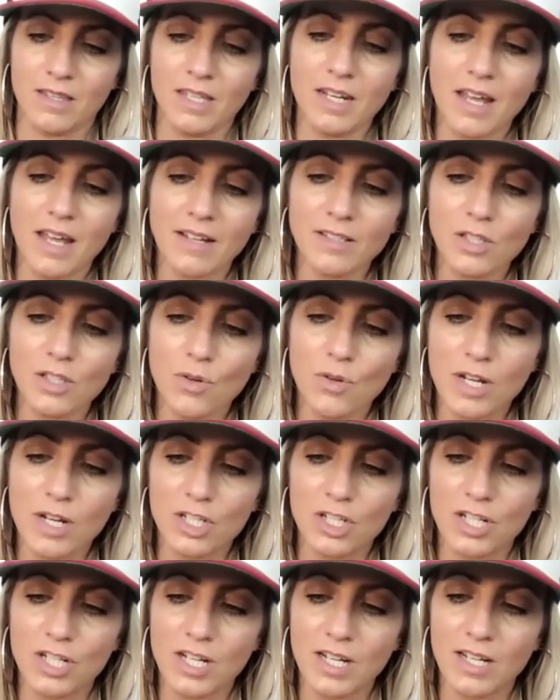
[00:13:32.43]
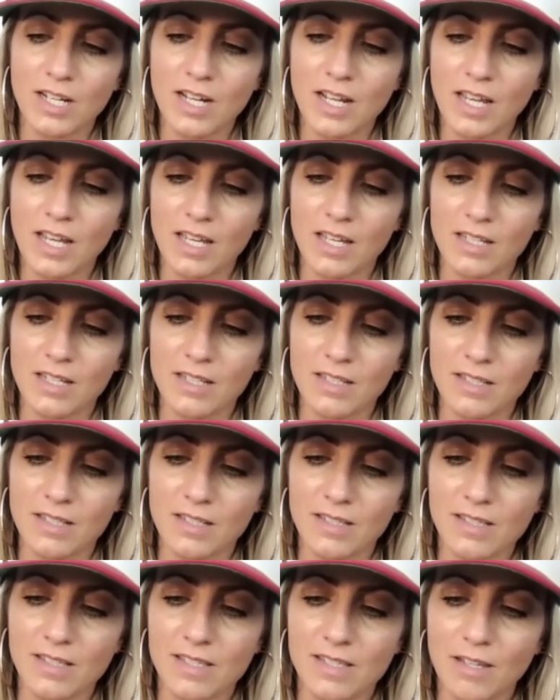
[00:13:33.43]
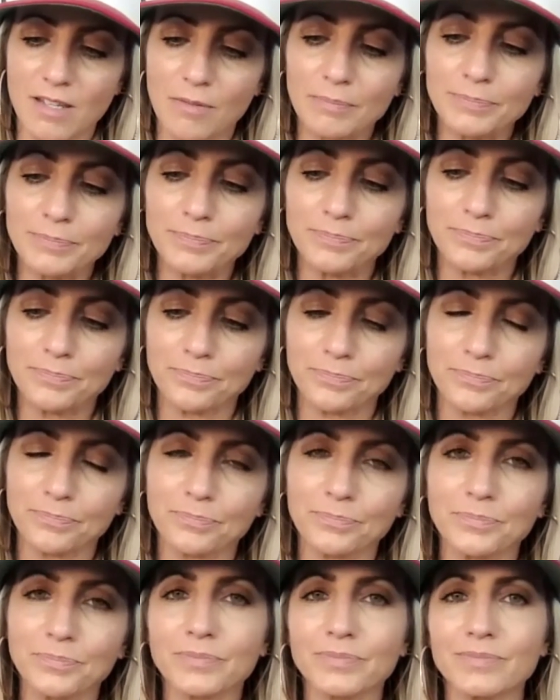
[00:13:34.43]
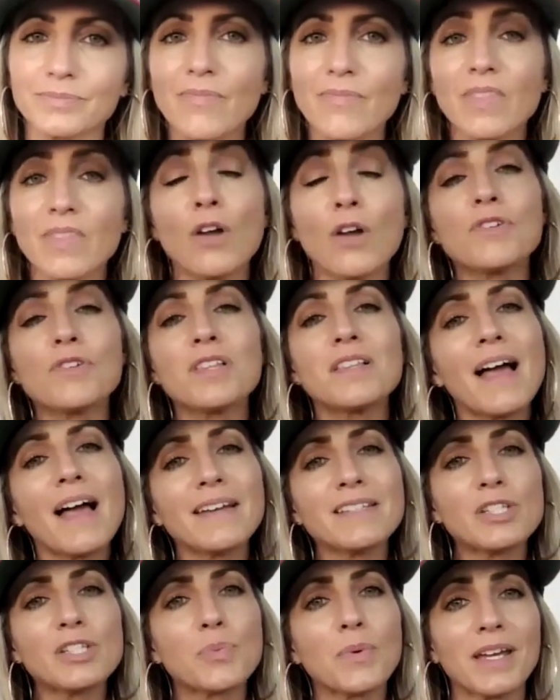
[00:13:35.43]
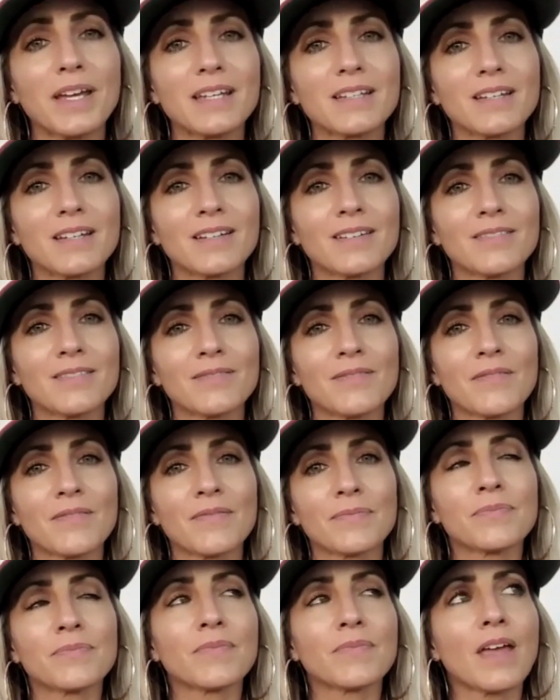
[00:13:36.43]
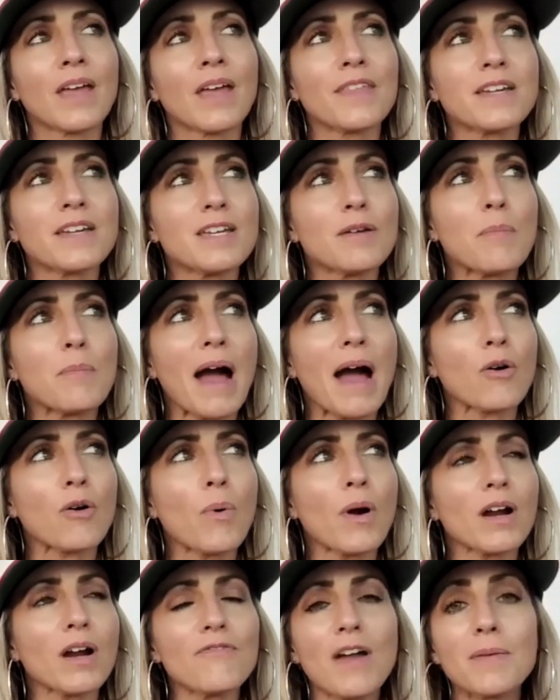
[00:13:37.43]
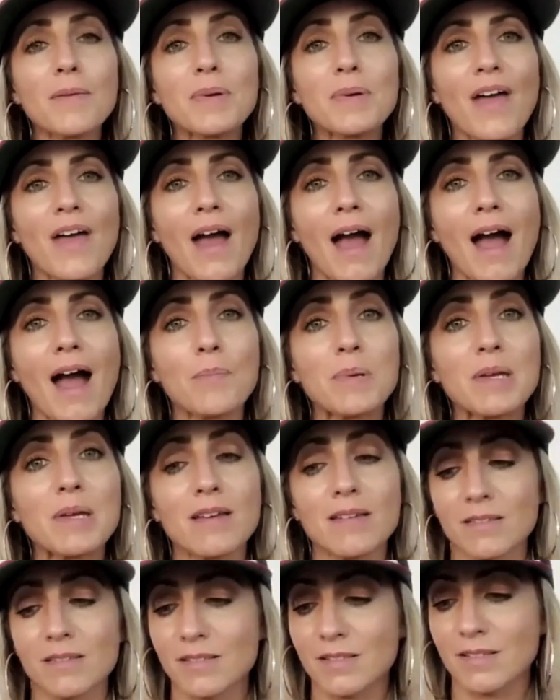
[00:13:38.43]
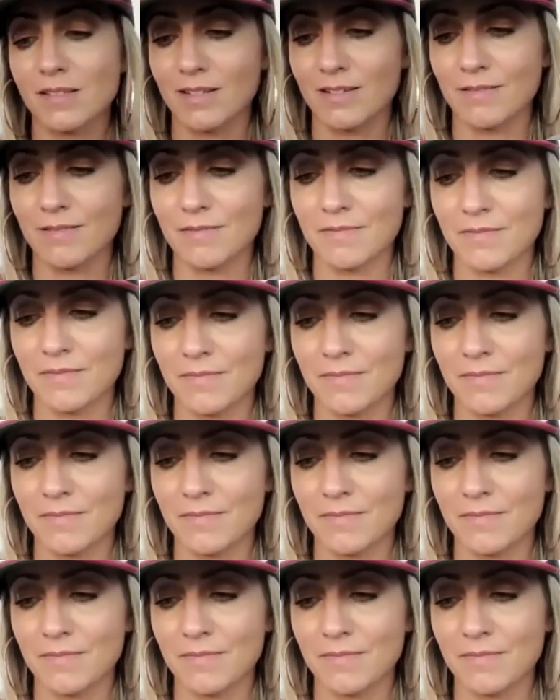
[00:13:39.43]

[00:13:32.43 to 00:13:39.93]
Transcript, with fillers: The next question is Over the last week, thinking back, where have I been the happiest?